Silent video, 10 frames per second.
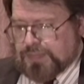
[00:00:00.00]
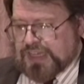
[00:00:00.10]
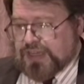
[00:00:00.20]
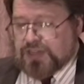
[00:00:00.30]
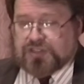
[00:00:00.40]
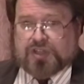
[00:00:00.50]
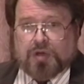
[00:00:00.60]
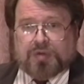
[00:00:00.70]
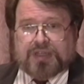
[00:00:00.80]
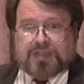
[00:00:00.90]
He is the
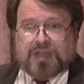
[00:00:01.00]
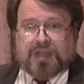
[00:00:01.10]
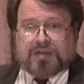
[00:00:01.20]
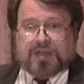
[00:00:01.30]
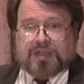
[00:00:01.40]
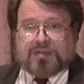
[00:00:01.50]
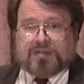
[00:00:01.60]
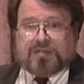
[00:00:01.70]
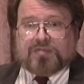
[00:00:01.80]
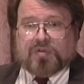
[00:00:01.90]
only candidate,
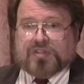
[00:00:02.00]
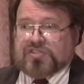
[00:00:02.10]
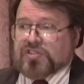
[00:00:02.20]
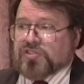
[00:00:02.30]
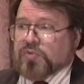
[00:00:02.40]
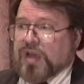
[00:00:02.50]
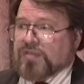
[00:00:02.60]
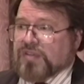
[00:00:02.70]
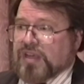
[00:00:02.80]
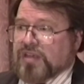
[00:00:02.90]
for instance, who
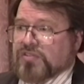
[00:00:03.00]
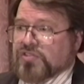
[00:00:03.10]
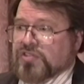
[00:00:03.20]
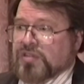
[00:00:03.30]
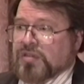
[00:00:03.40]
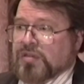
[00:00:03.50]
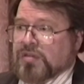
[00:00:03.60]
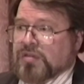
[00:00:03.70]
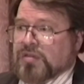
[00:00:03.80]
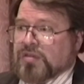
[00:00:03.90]
advocates
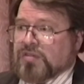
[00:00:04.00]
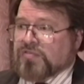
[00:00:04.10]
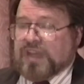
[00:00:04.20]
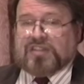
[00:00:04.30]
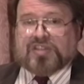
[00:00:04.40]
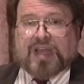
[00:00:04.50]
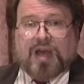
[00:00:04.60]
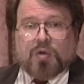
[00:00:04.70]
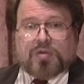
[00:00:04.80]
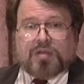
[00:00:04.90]
phasing
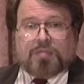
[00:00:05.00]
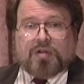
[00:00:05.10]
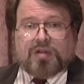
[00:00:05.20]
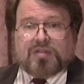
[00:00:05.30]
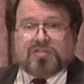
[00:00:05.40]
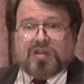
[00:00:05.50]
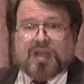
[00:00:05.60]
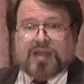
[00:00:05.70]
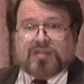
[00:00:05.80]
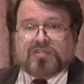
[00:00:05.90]
out America's
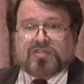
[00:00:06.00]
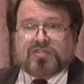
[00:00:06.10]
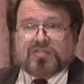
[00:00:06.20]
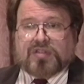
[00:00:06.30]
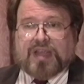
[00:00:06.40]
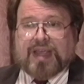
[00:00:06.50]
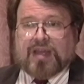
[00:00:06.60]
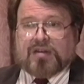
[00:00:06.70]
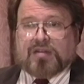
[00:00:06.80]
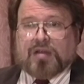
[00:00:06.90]
alliances
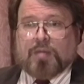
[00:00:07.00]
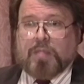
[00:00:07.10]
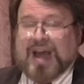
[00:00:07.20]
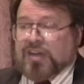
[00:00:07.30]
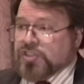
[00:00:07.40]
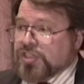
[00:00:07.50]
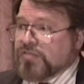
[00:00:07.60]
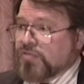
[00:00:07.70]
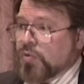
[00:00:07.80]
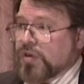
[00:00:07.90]
and abolishing
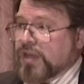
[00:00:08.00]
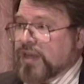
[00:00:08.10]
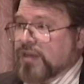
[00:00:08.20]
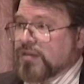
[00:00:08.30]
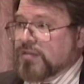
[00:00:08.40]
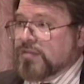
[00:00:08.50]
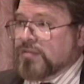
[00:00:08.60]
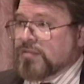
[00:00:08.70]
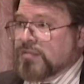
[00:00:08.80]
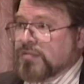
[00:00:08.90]
foreign aid.
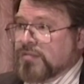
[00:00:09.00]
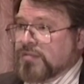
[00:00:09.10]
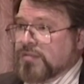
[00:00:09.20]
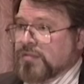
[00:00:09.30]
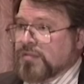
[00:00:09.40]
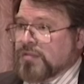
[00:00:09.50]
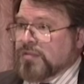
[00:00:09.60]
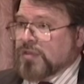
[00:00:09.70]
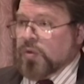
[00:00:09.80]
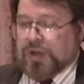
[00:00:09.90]

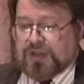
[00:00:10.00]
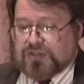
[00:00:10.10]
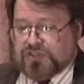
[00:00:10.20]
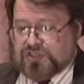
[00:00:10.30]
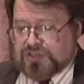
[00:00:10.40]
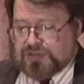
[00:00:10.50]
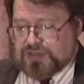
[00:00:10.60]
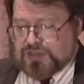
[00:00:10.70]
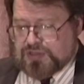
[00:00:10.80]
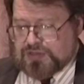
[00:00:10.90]
No one else
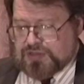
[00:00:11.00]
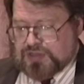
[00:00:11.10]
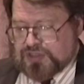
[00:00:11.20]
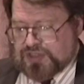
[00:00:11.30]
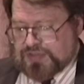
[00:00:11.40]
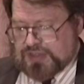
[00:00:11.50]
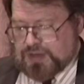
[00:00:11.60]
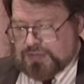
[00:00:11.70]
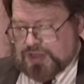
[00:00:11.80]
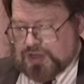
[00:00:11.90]
has even
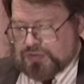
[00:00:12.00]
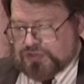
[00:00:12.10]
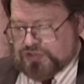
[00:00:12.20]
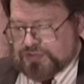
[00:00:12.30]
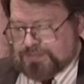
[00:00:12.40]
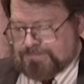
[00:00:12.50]
come close.